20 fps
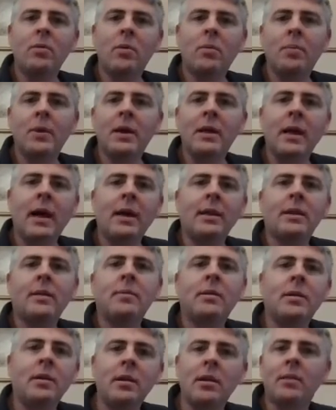be like
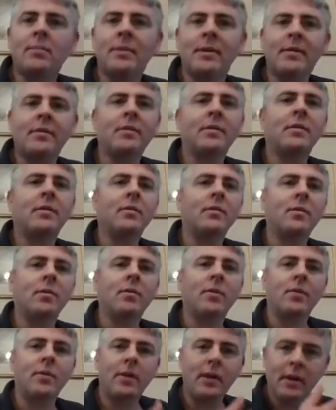the kilometre
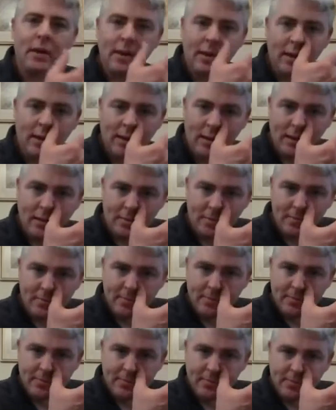or the
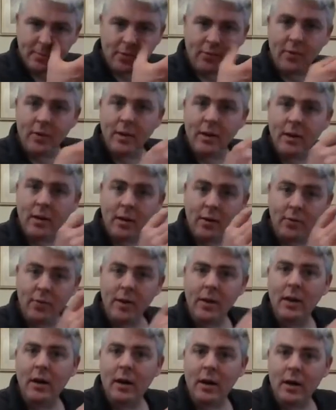
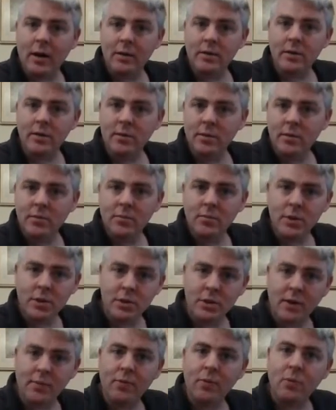yard,
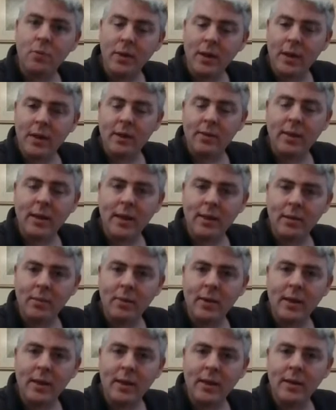which have the
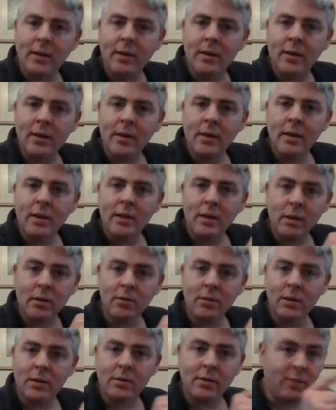weaker
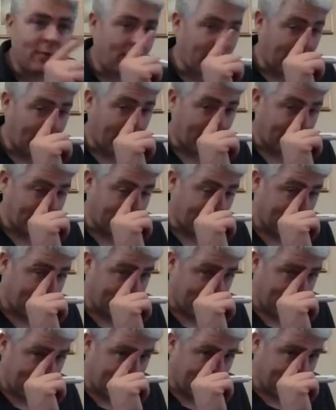unit, if you like.
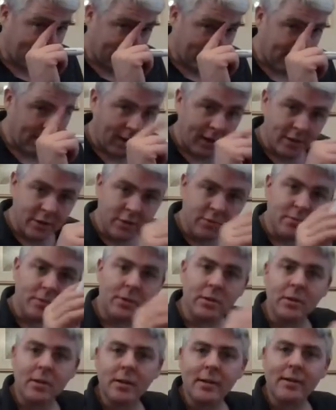So I just
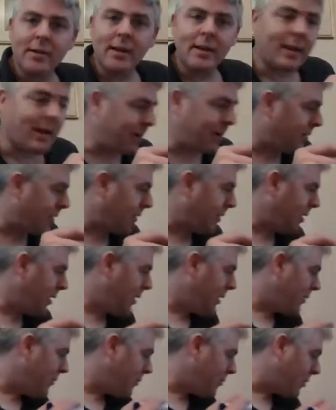wanted to say that to you.
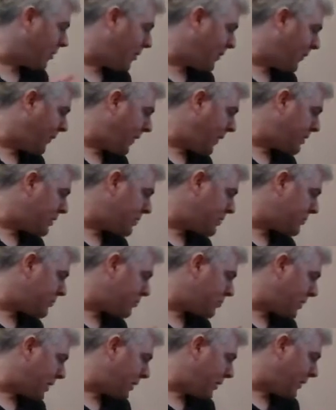So if I just
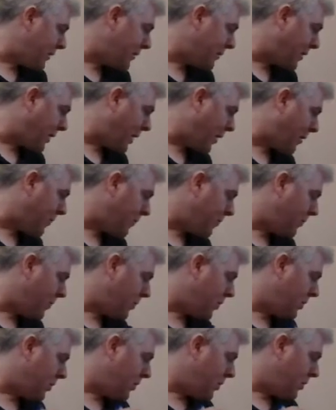write this down,
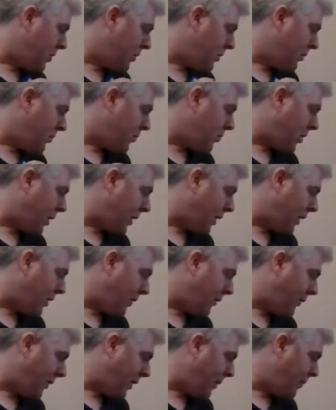right?
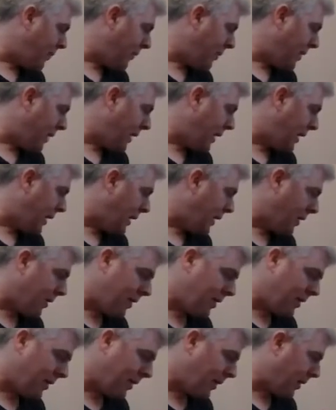If I put
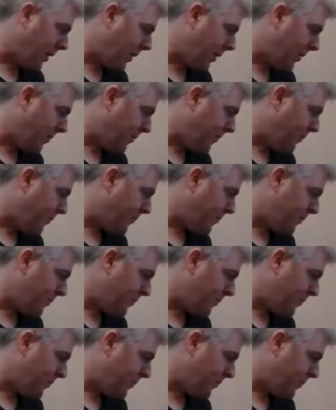here, the